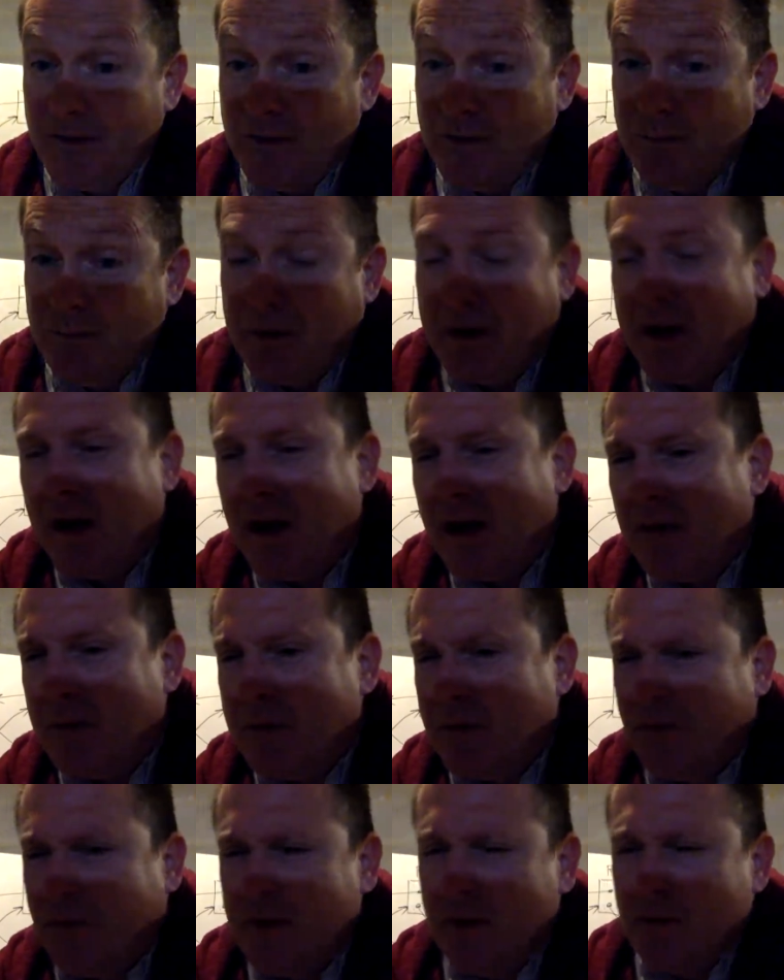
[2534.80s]
But I
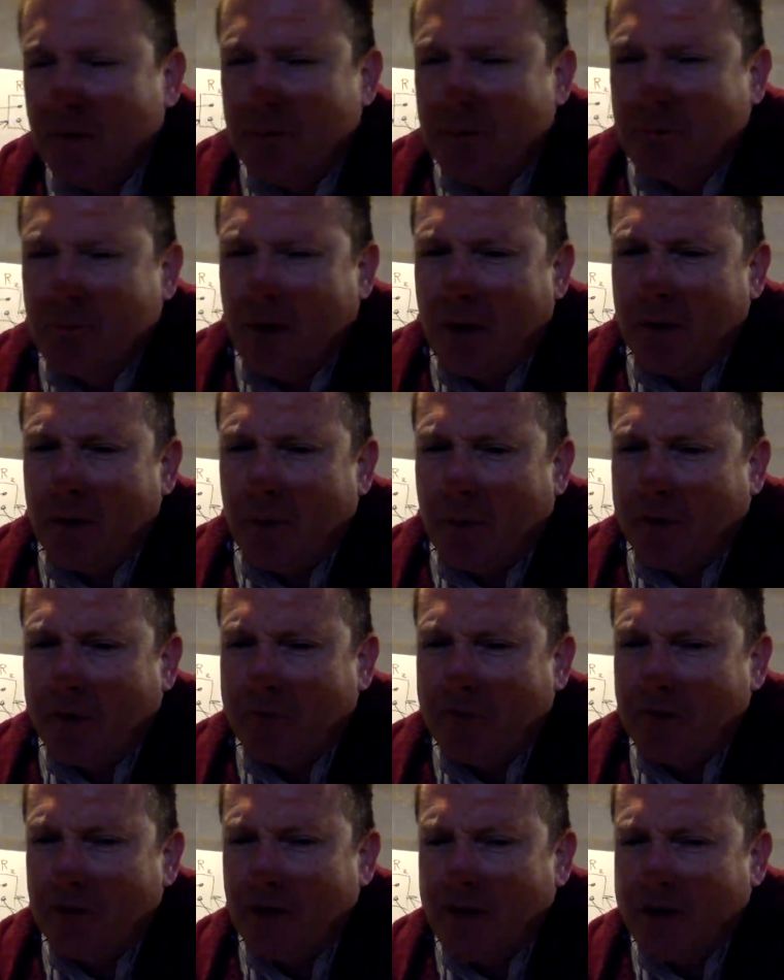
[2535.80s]
would say you probably want to
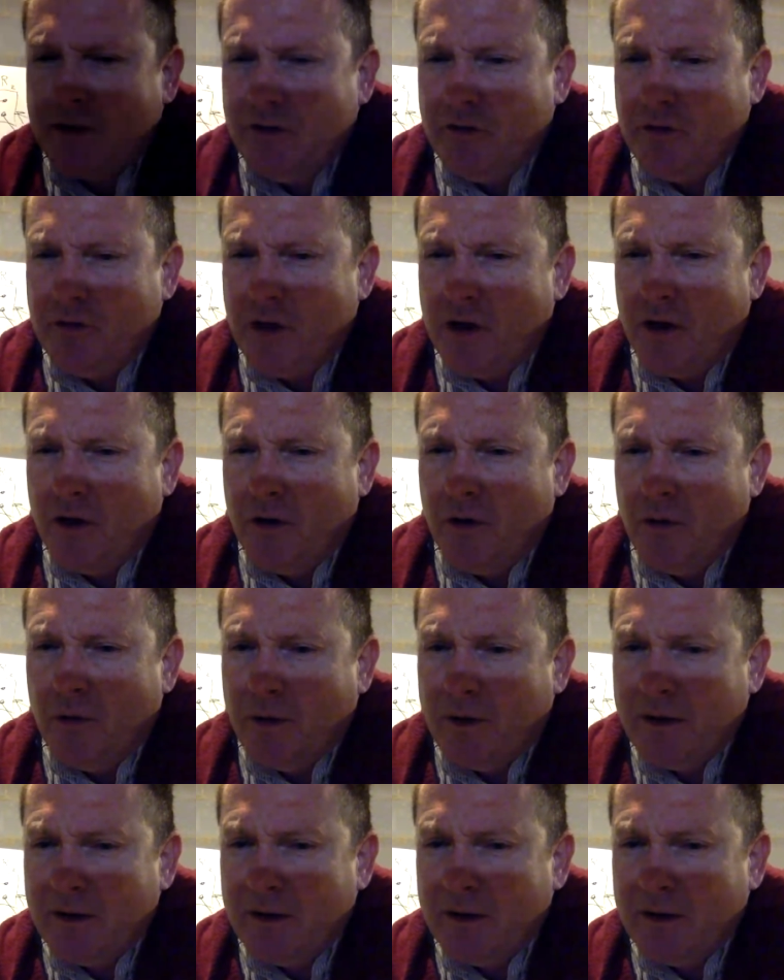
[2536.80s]
feel like you know